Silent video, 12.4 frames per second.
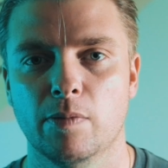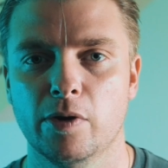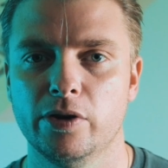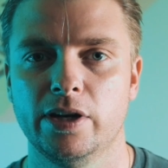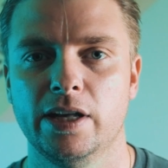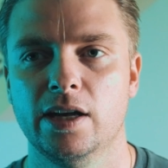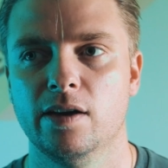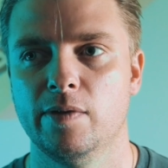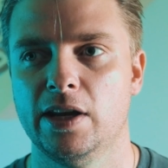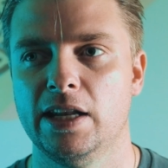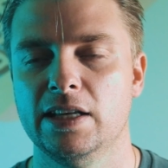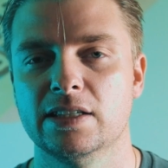demoted him,
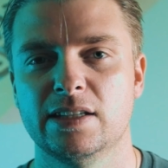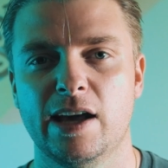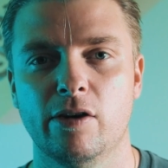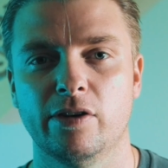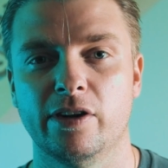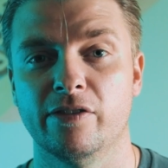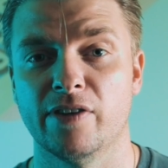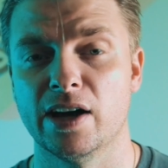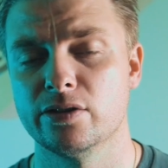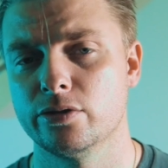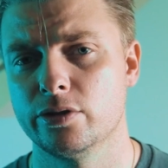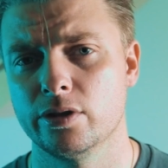and he is now an
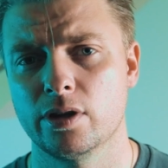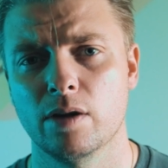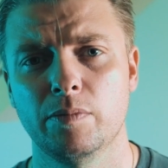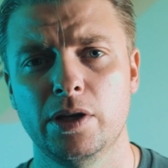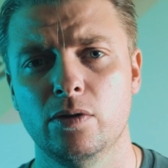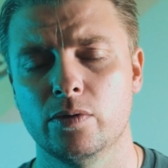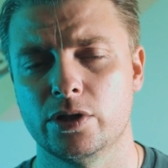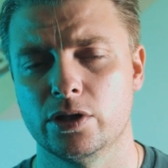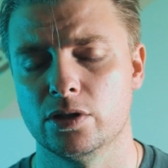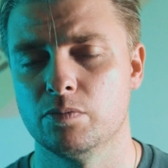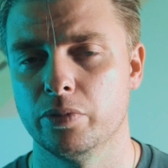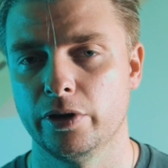advisor to the company, which
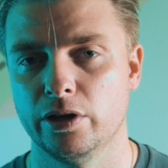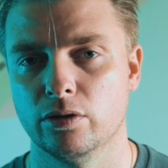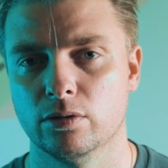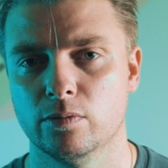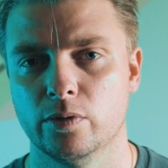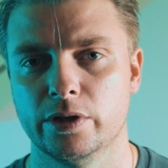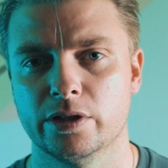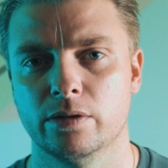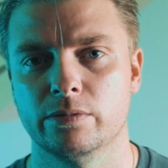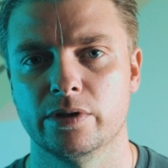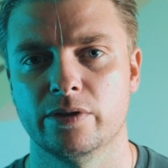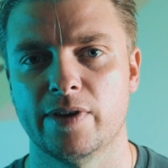is pretty normal in
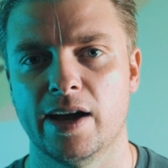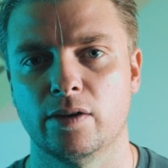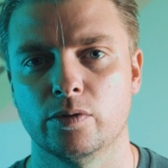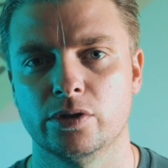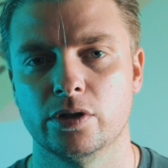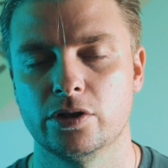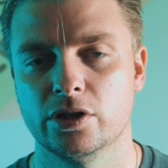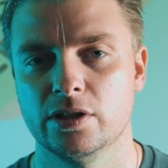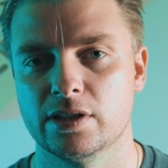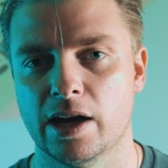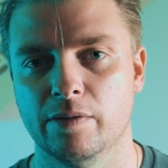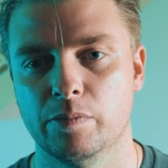terms of
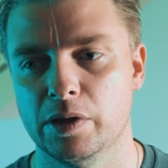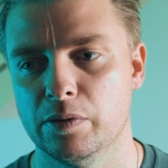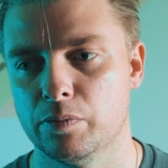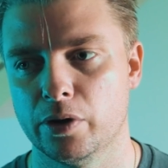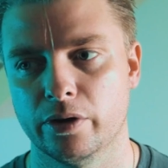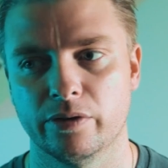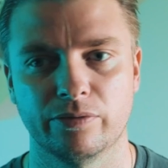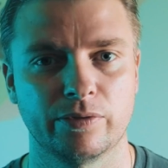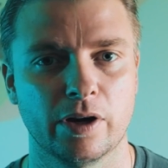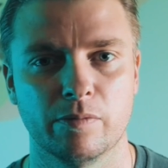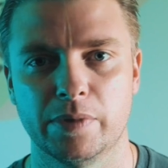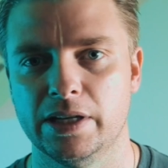acquisitions. I've been part
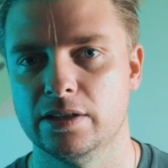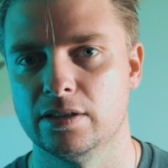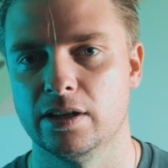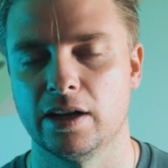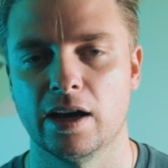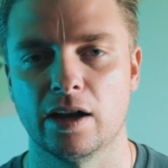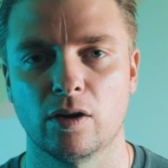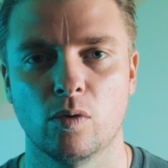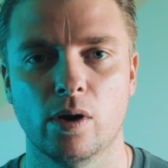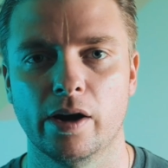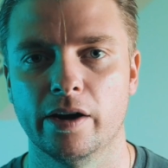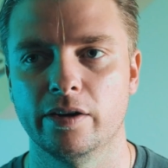of companies that got
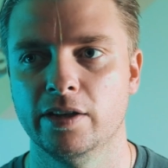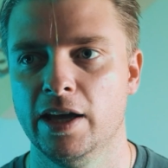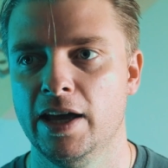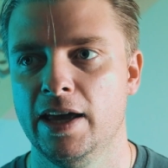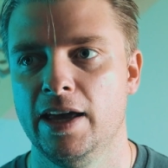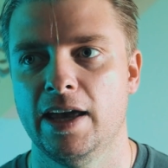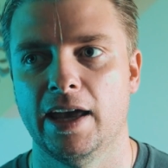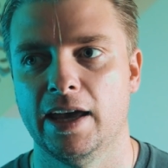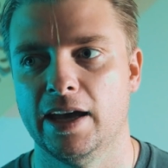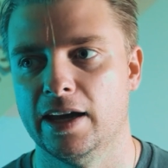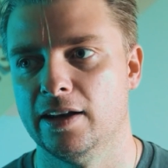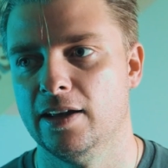acquired,
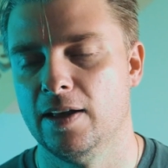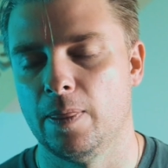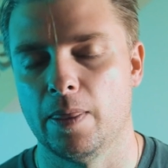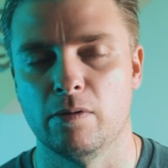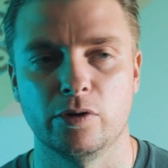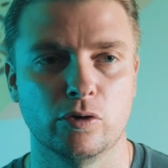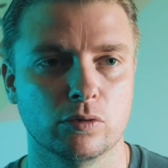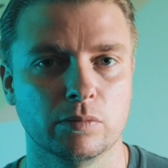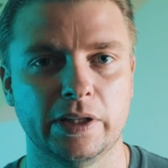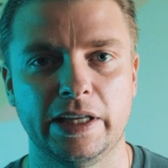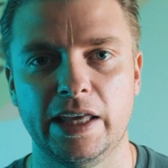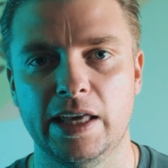and they would
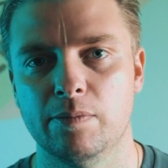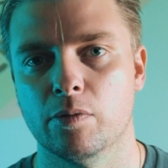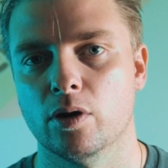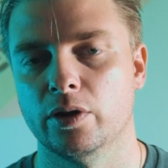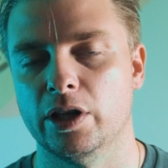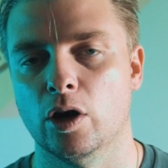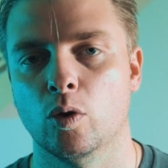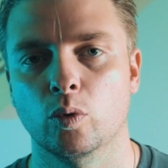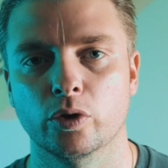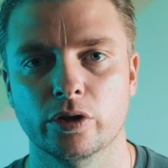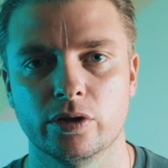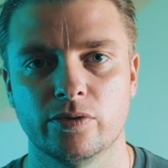normally keep on the
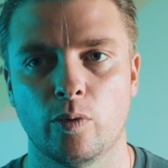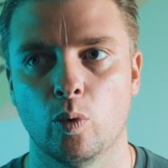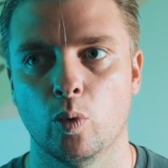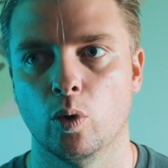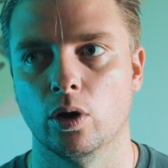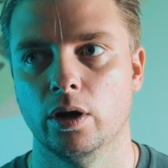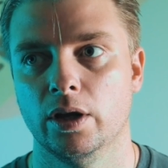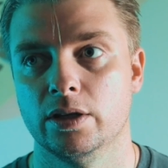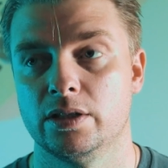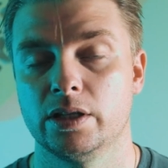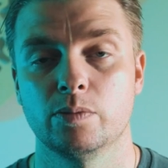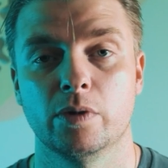owners for
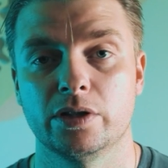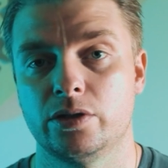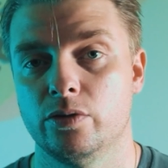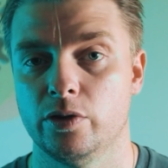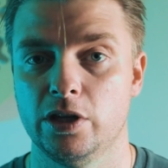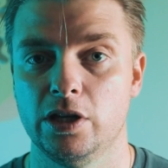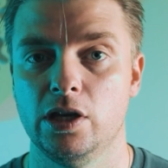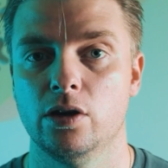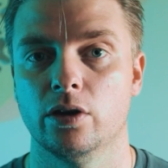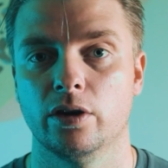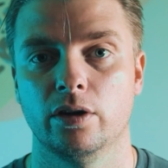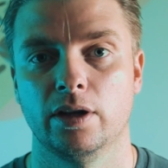6 months to a
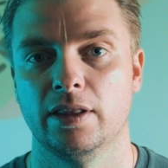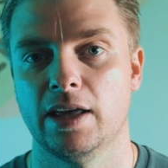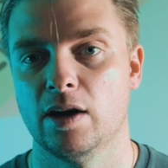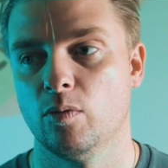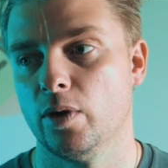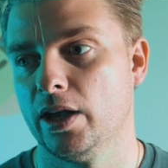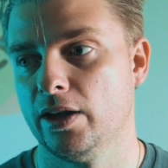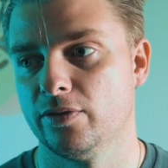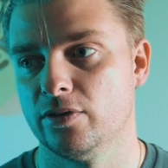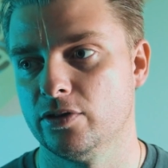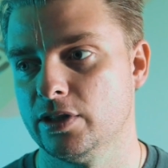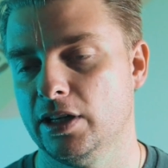year. That way,
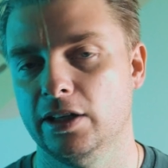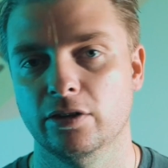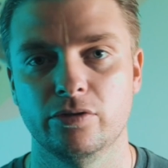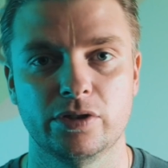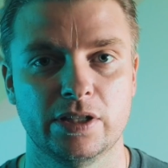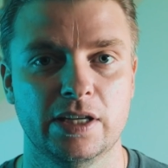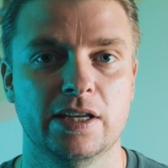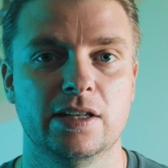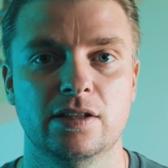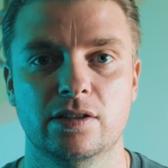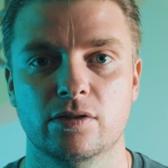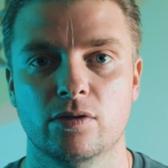if there's any loose
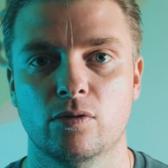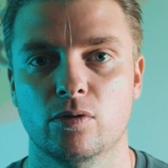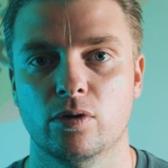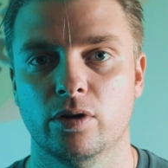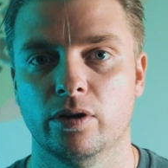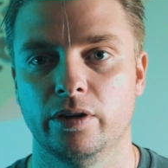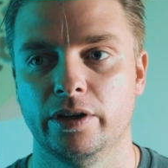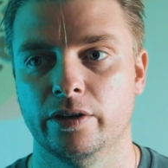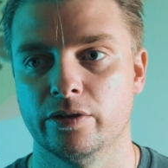ends or